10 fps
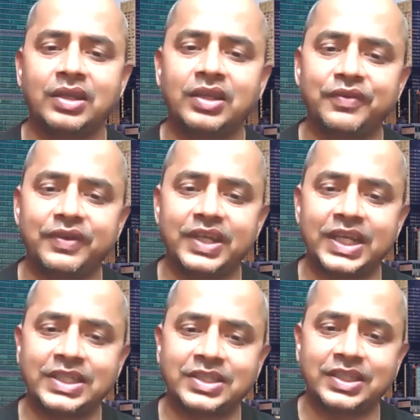given
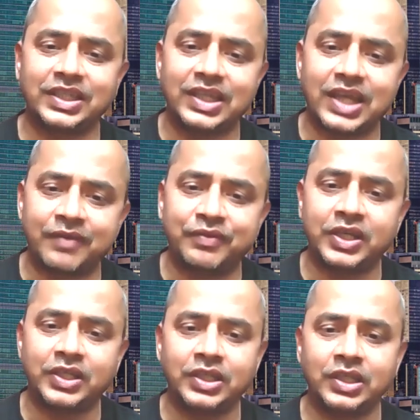its
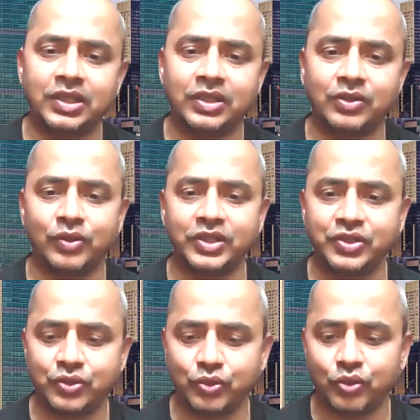inability to
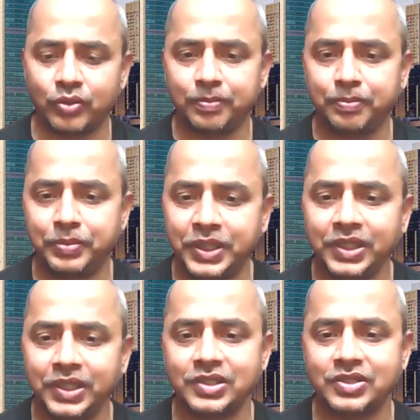restore
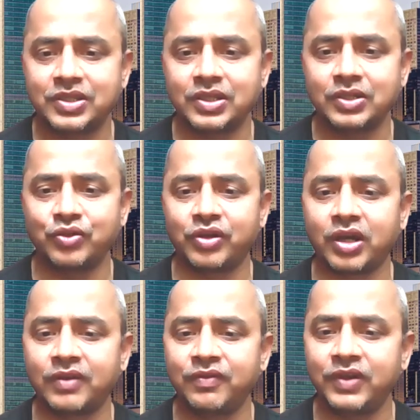peace to
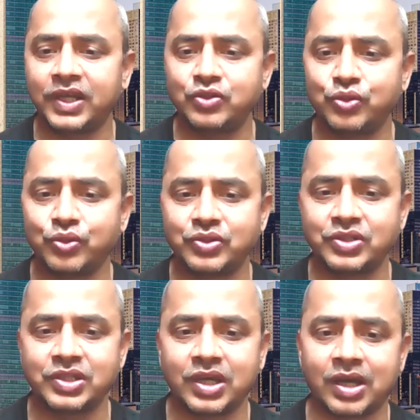conflict
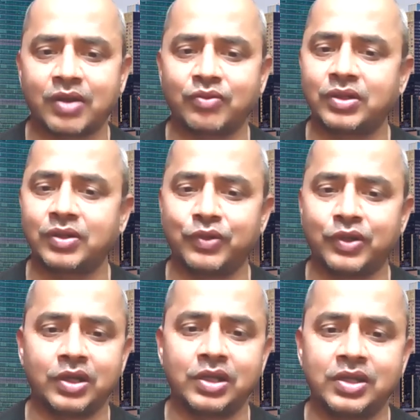zones around the
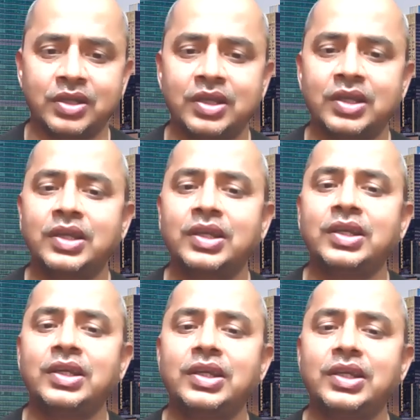world,
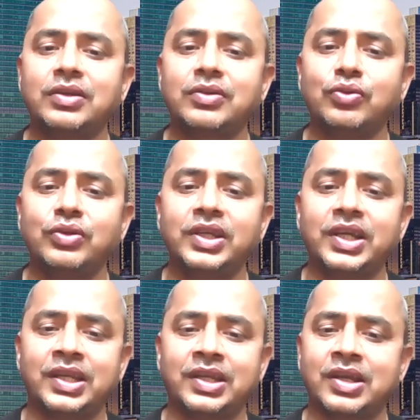including
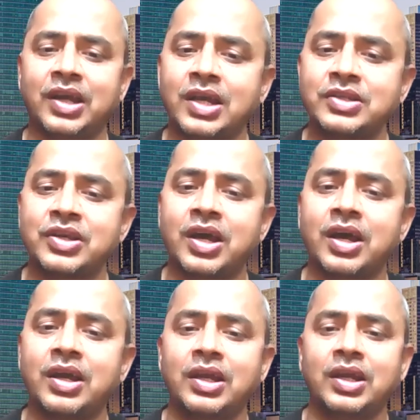in
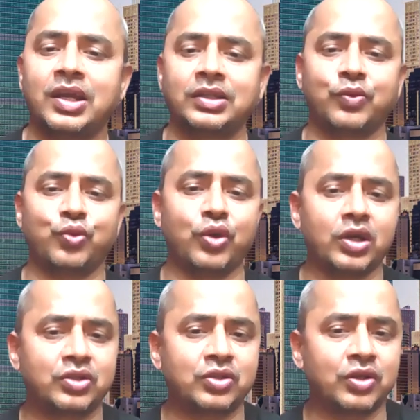Gaza and the
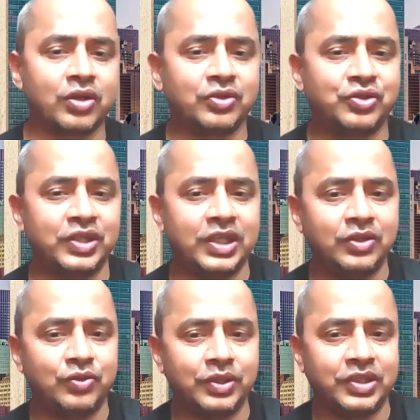war-torn
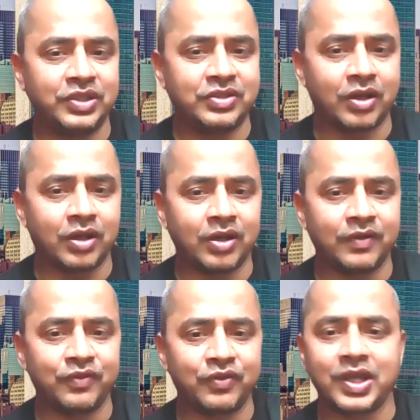territories
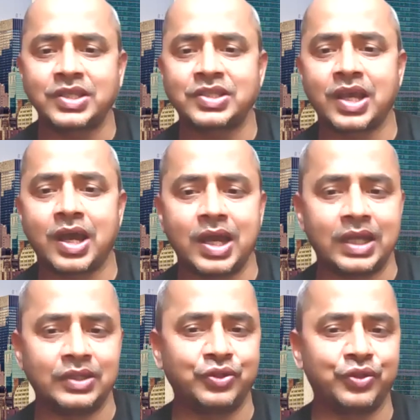of Russia
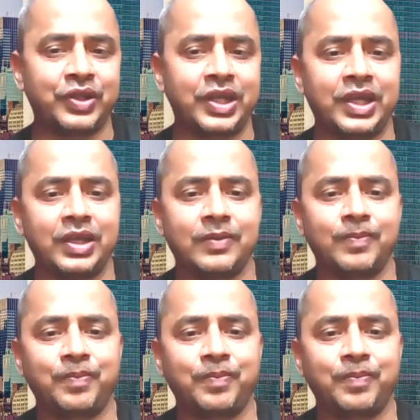and Ukraine.